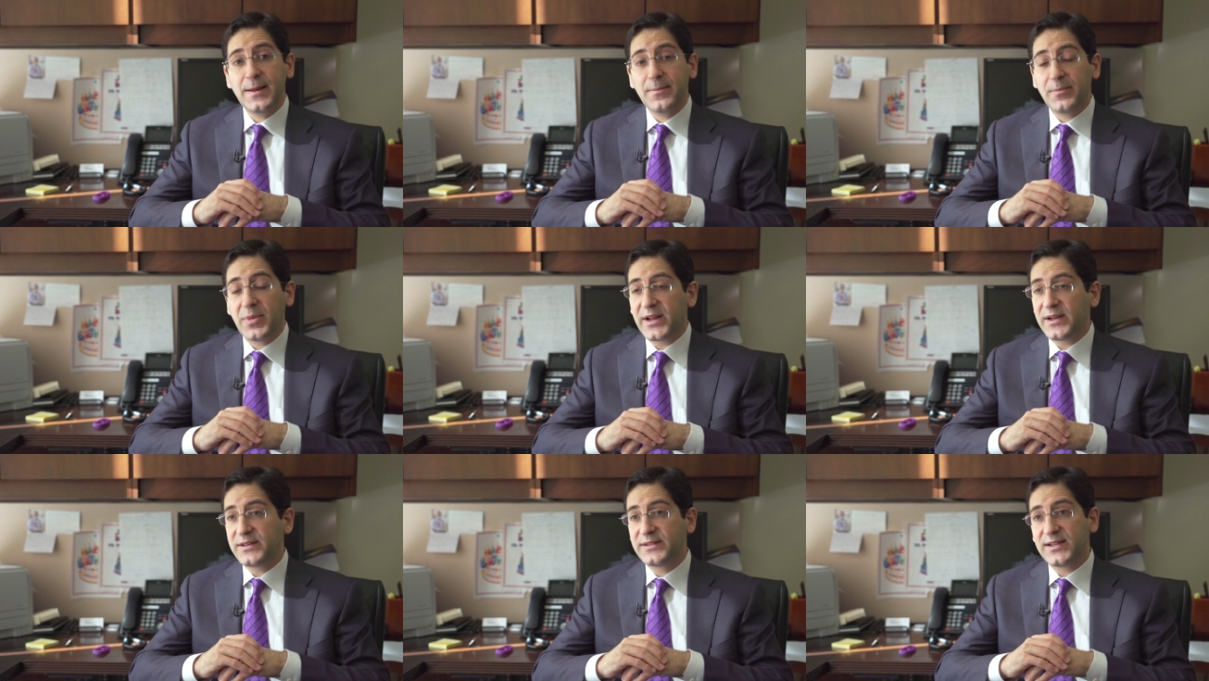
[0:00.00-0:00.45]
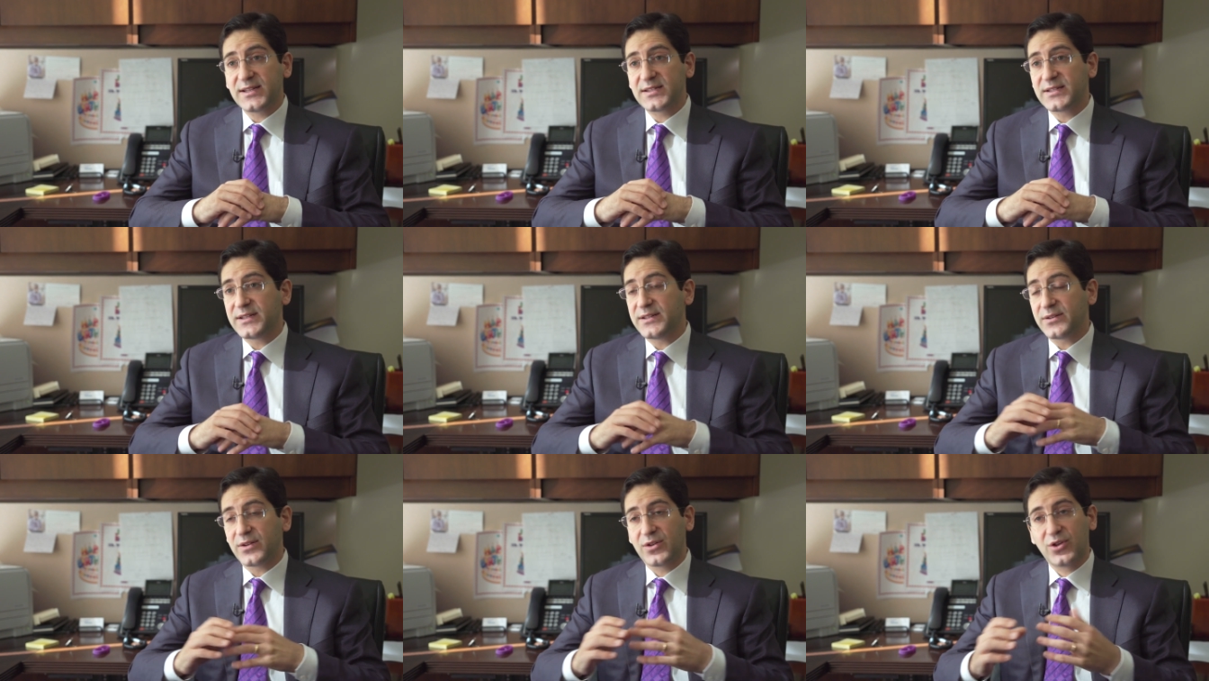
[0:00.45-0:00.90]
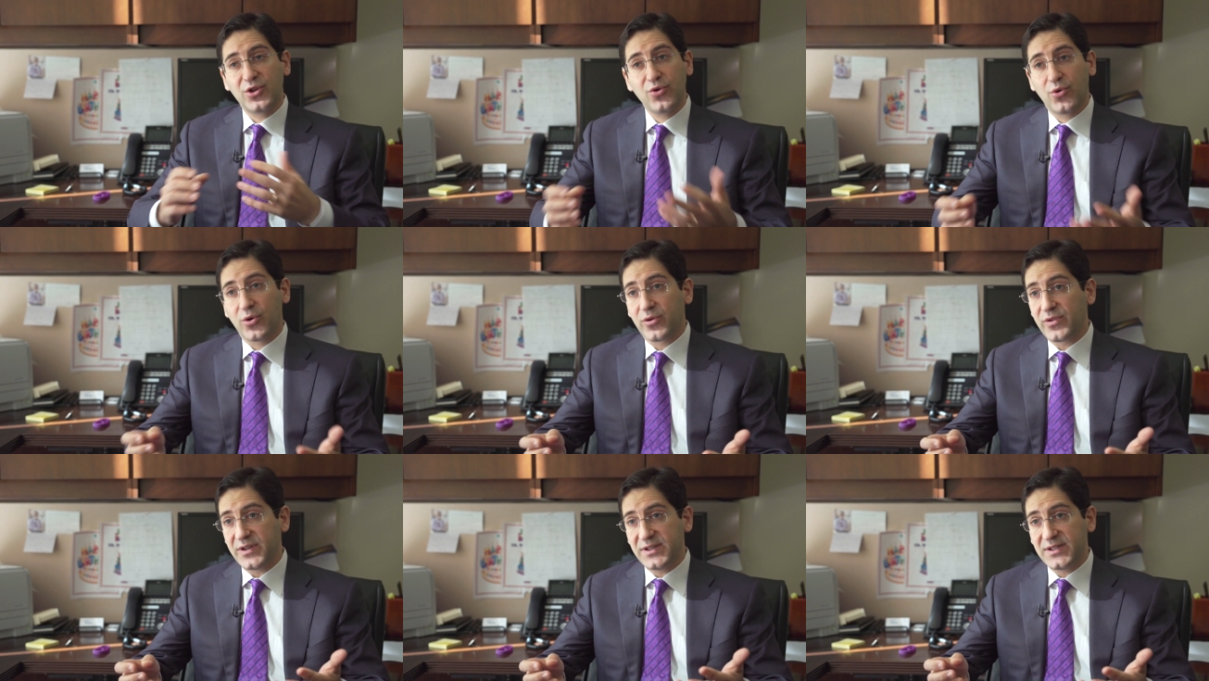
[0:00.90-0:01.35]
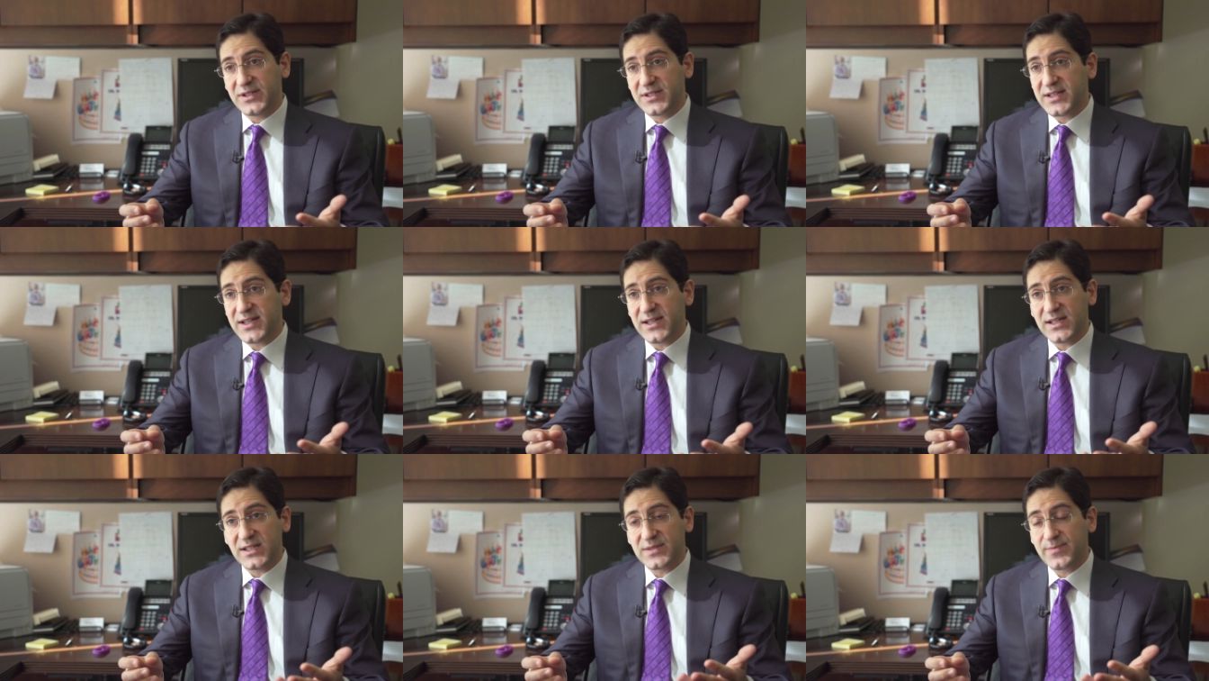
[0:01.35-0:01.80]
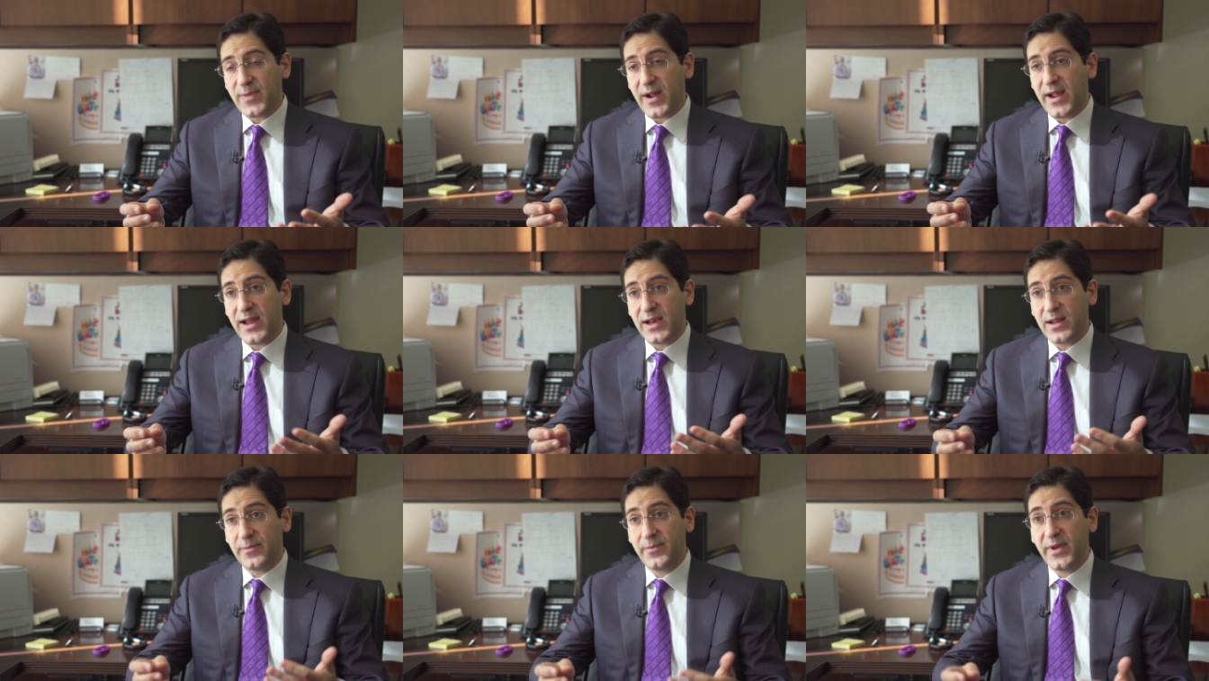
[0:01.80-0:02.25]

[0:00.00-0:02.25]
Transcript: but it doesn't cure the disease by any